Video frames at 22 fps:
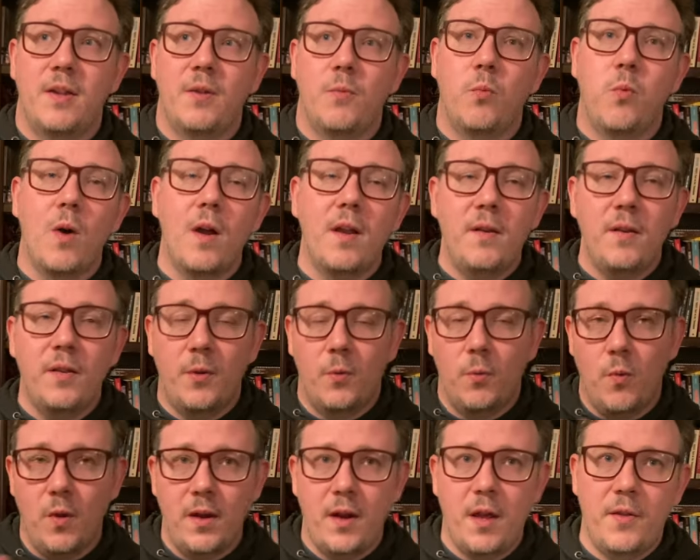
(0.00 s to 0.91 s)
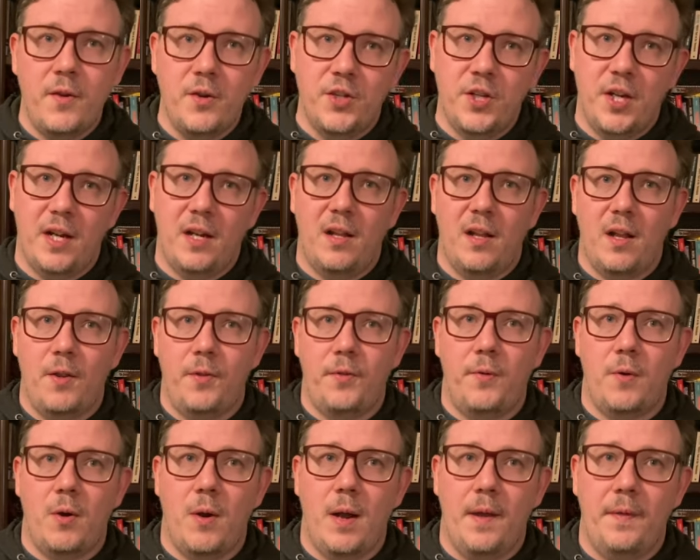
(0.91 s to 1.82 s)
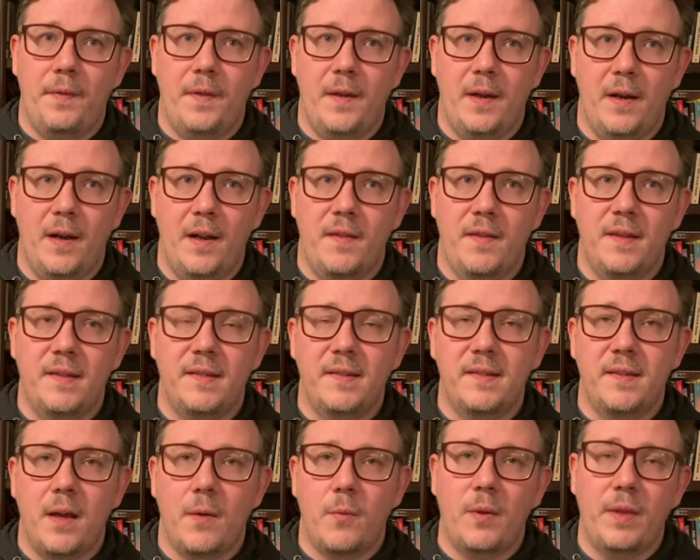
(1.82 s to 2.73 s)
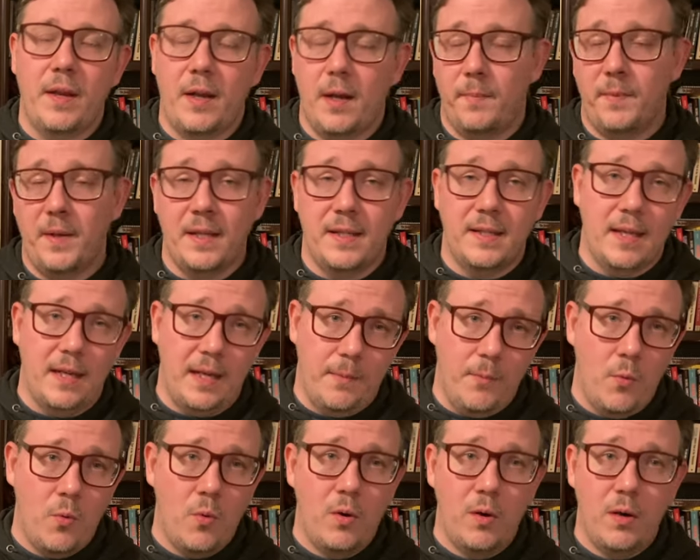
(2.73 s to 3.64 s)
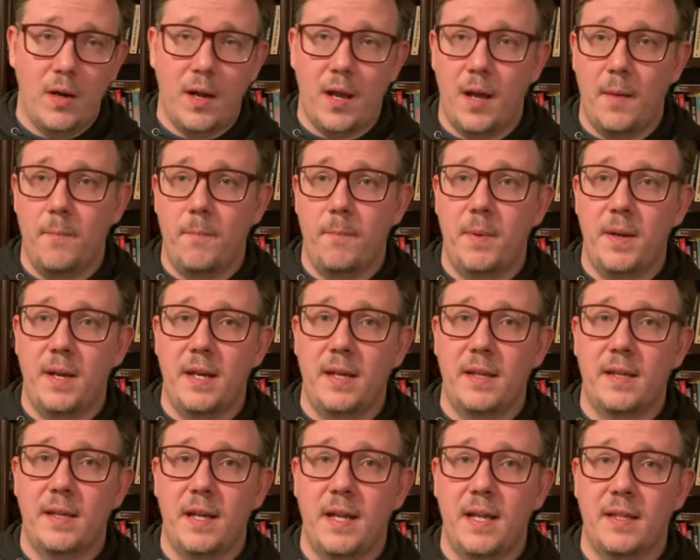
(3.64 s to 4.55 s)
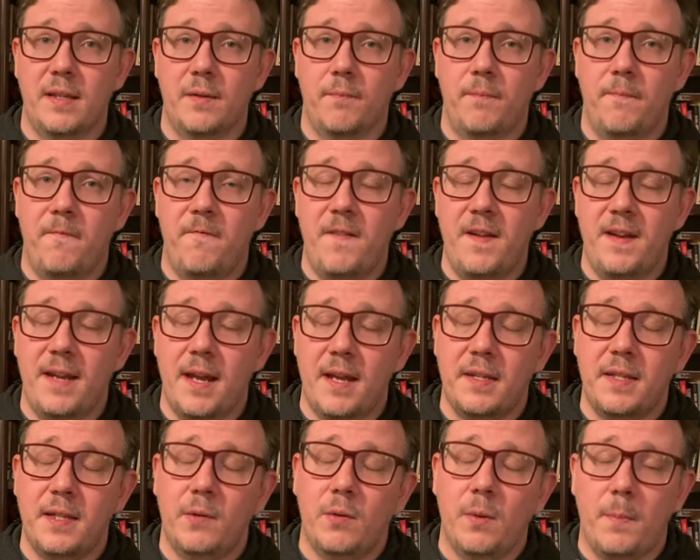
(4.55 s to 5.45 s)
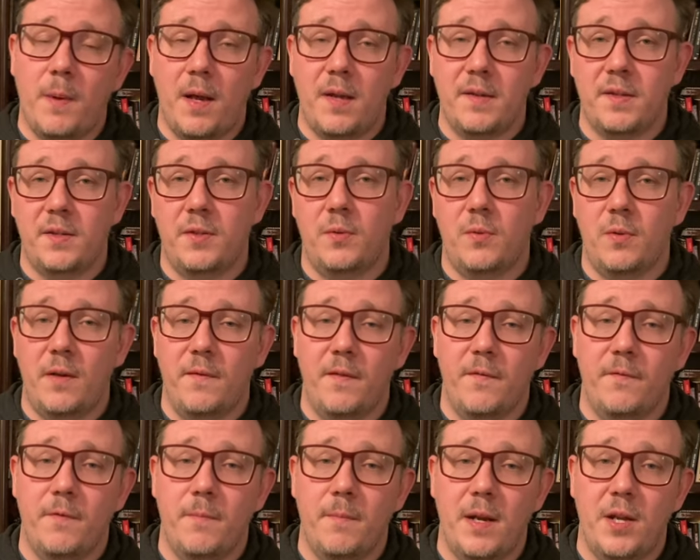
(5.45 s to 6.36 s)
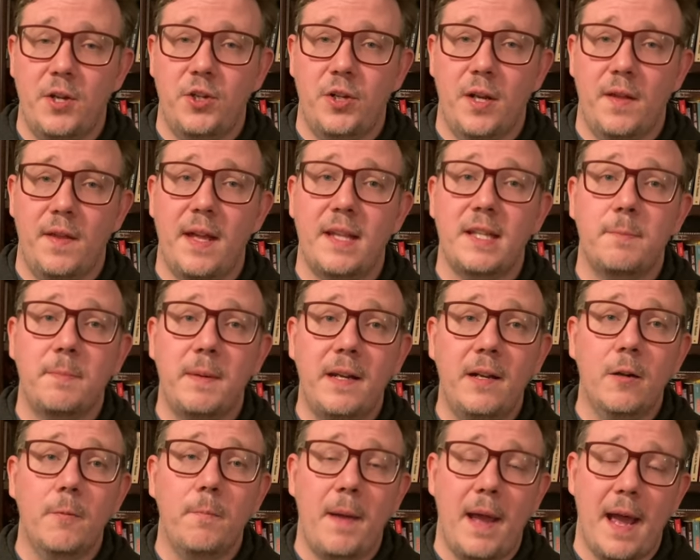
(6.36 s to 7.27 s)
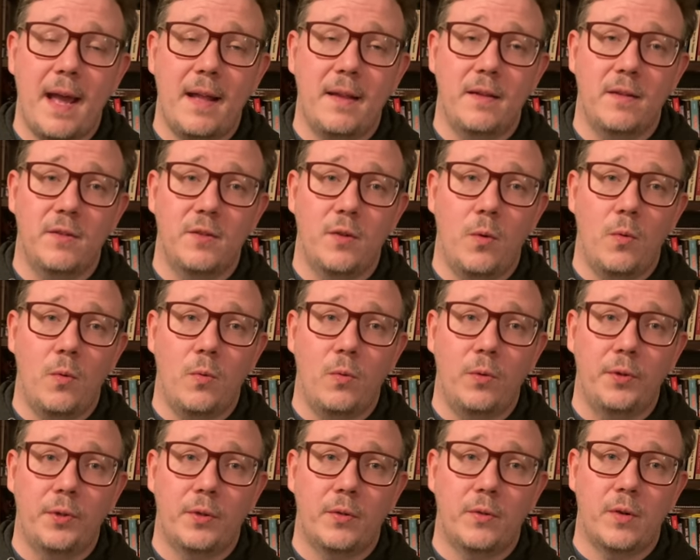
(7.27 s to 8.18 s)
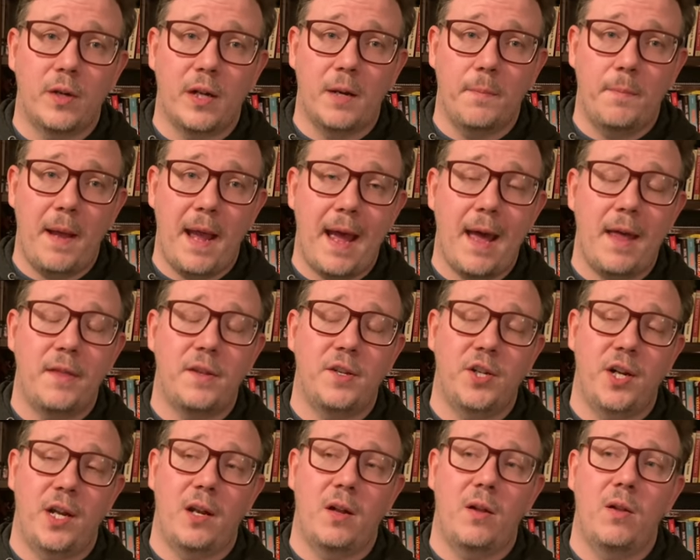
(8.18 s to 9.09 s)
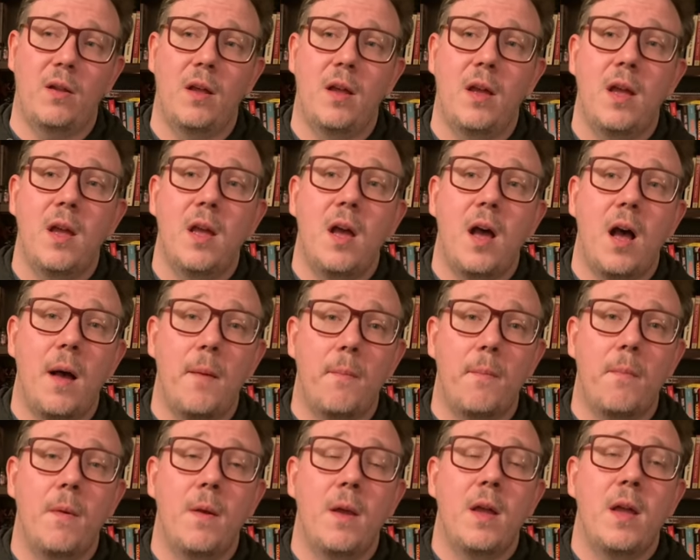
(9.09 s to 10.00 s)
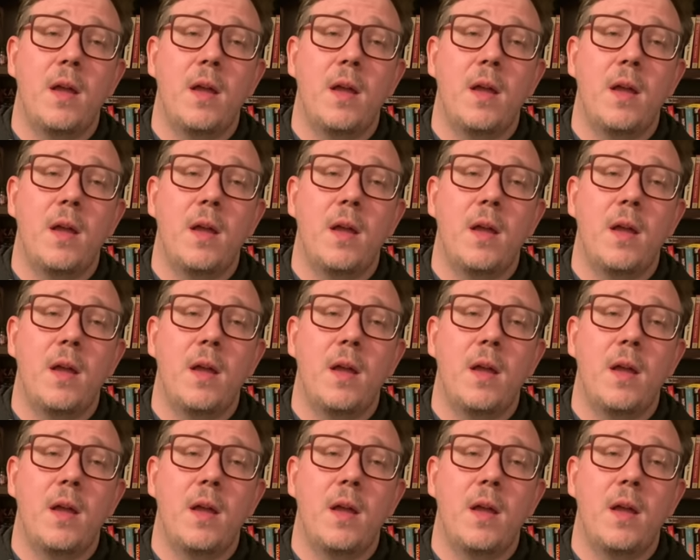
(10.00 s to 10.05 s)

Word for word: the one, the one other channel I'll throw out there, and this is not one that updates anymore, um, but it, it's a fantastic repository of information, and that's Peter Paddon's old Crooked Path channel. Um,